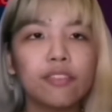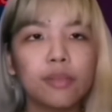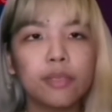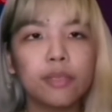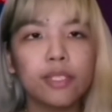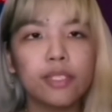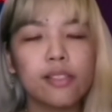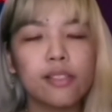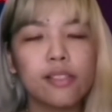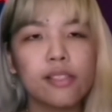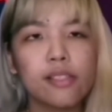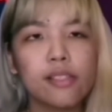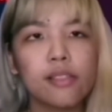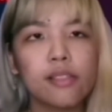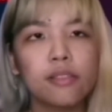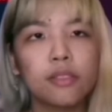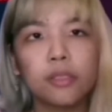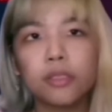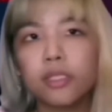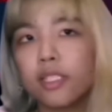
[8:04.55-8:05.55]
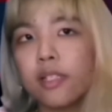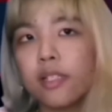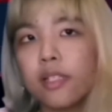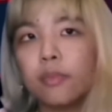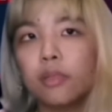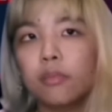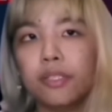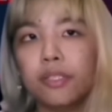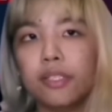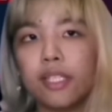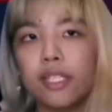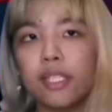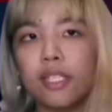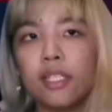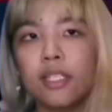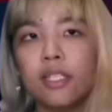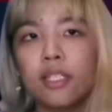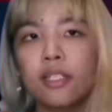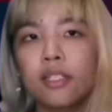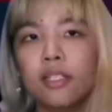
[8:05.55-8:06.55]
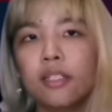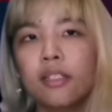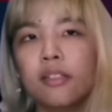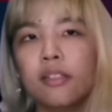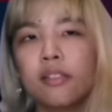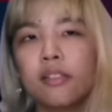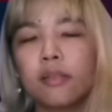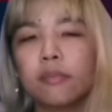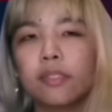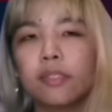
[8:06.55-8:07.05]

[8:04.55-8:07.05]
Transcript: Now, aside from its noticeable beauty,